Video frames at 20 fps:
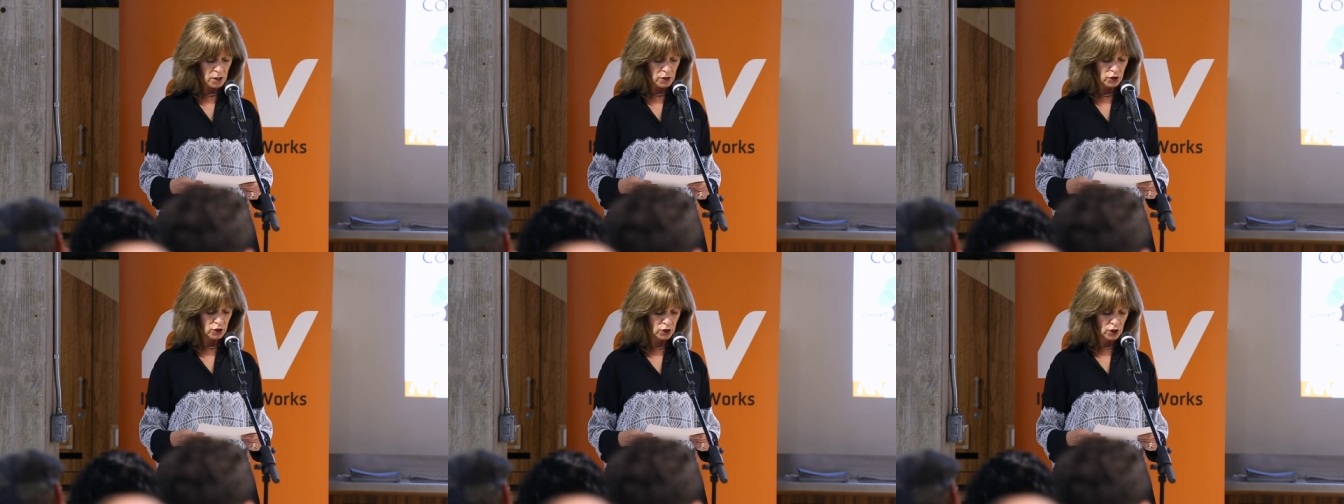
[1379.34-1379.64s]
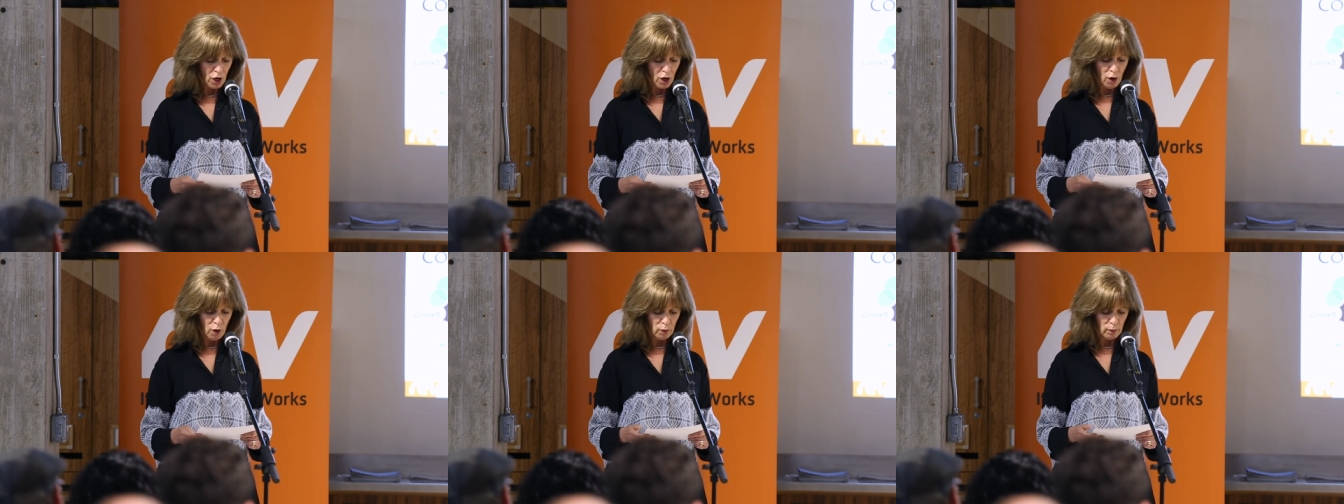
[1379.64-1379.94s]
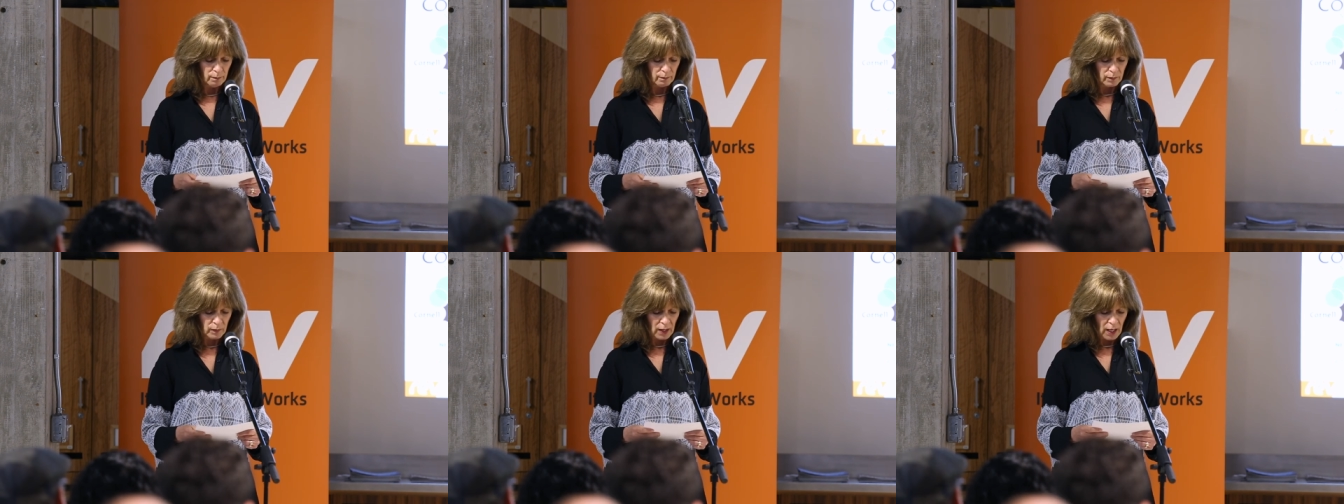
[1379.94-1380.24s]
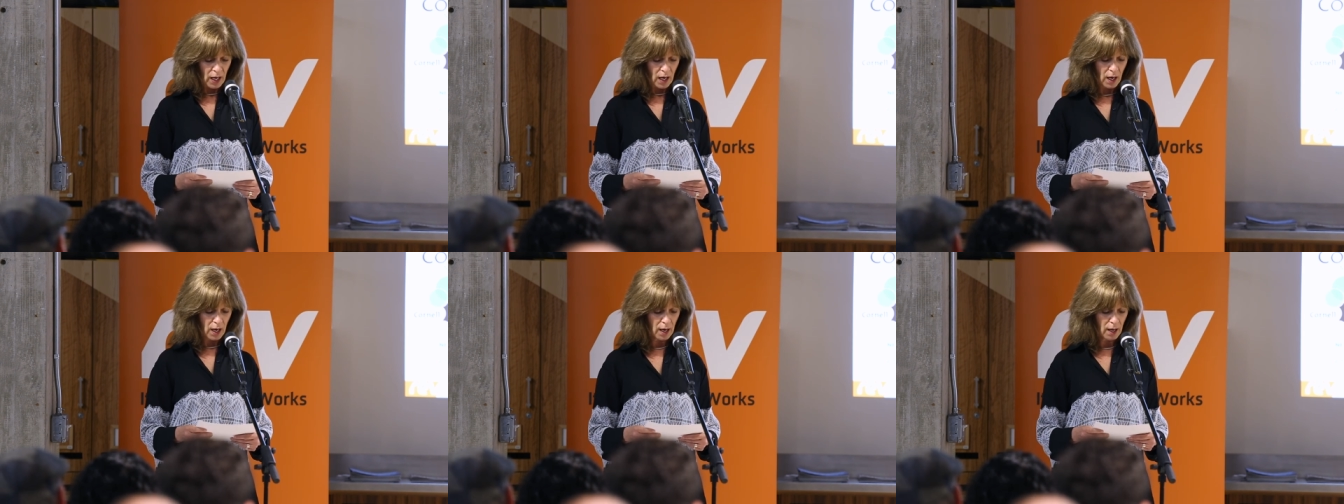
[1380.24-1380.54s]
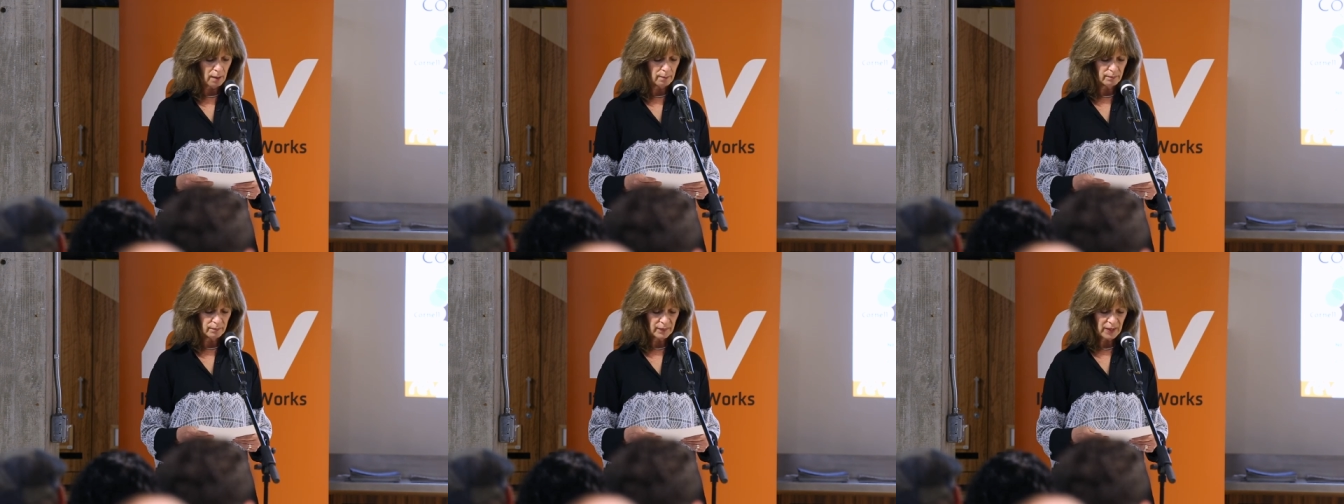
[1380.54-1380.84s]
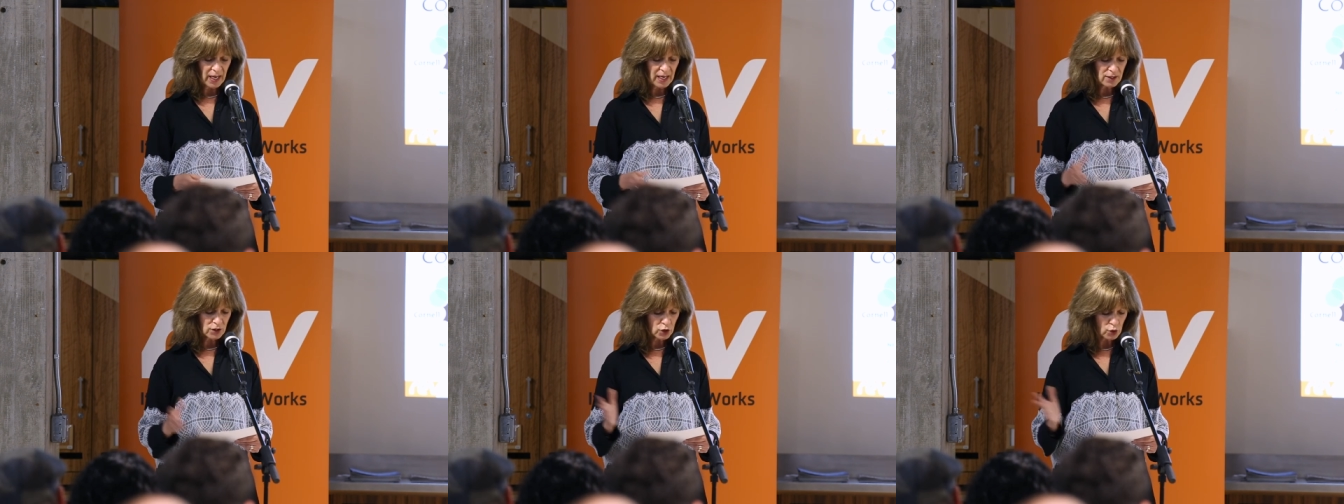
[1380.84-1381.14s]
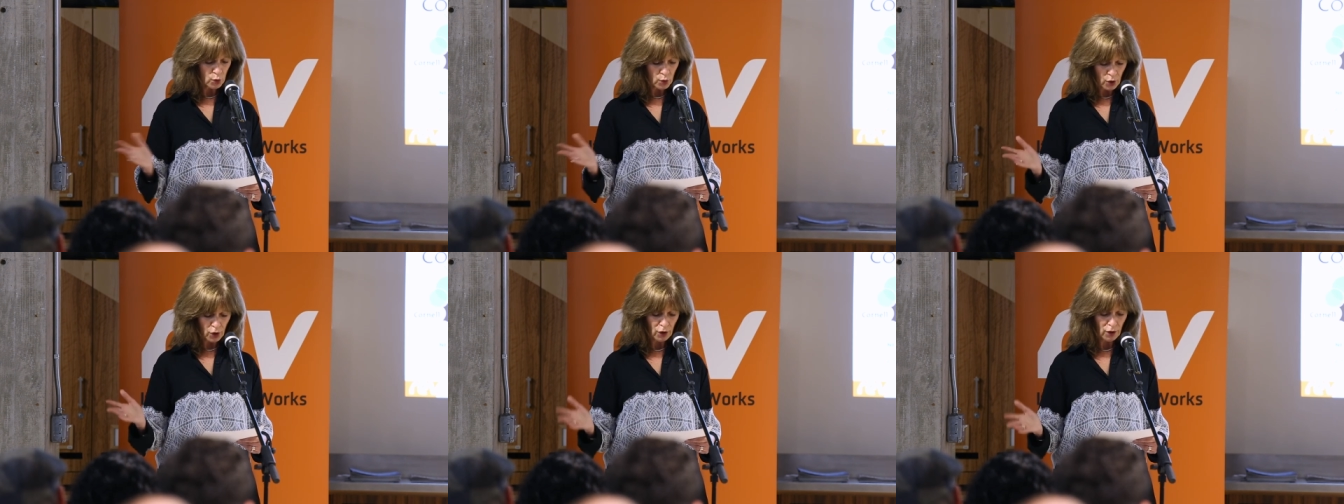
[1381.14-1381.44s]
So, um, as
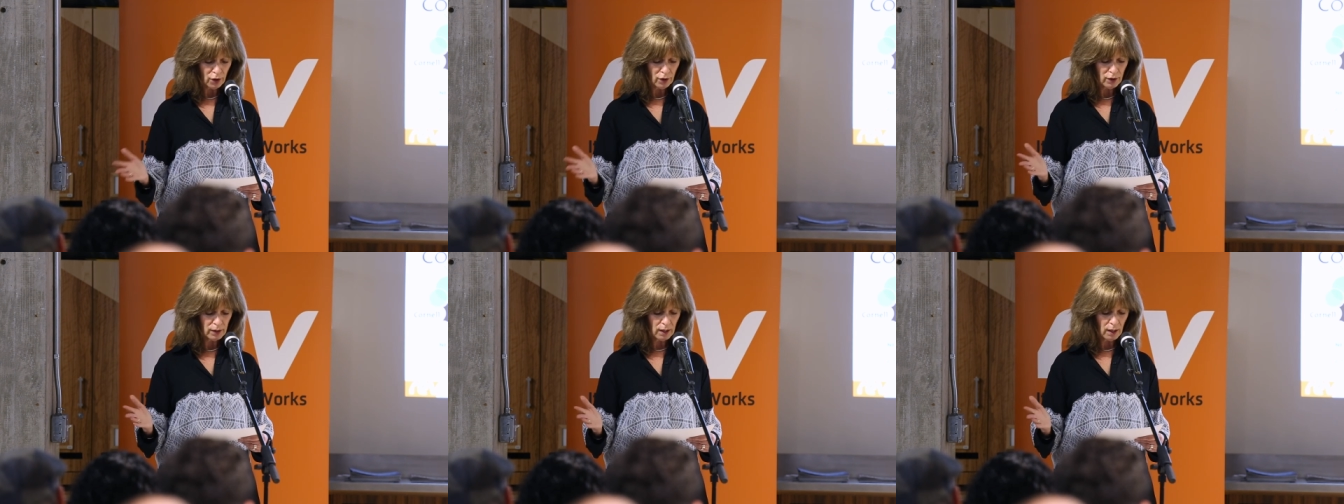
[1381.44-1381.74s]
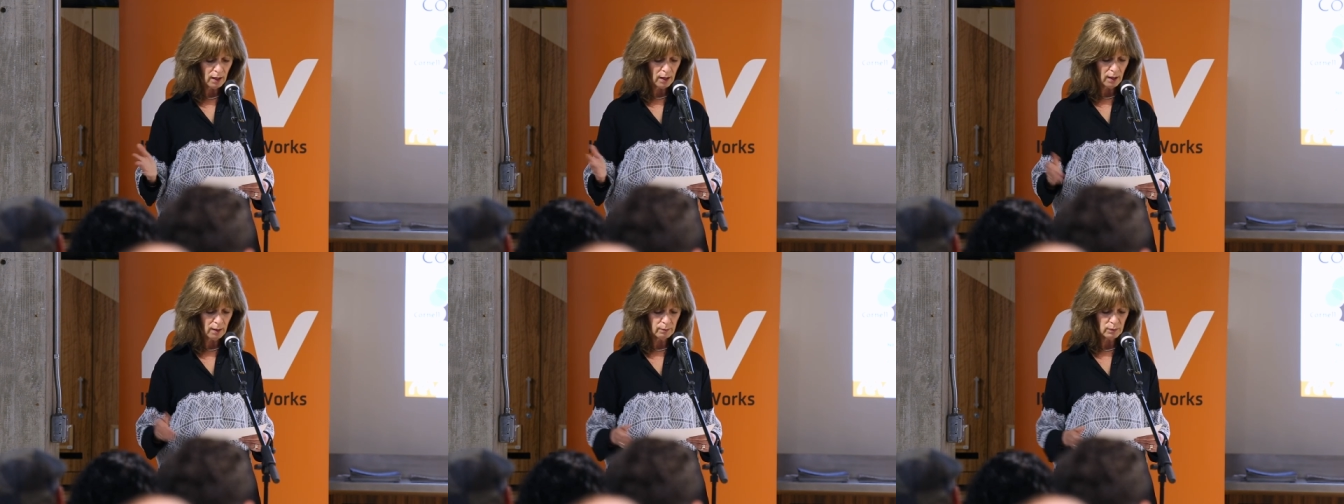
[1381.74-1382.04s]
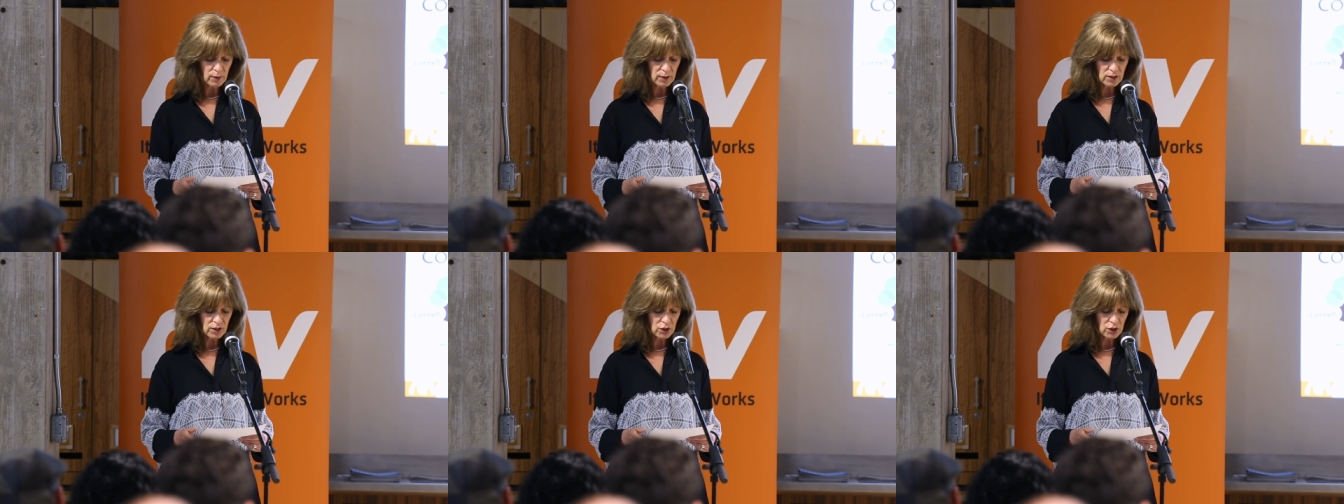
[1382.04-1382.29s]
you heard, um, the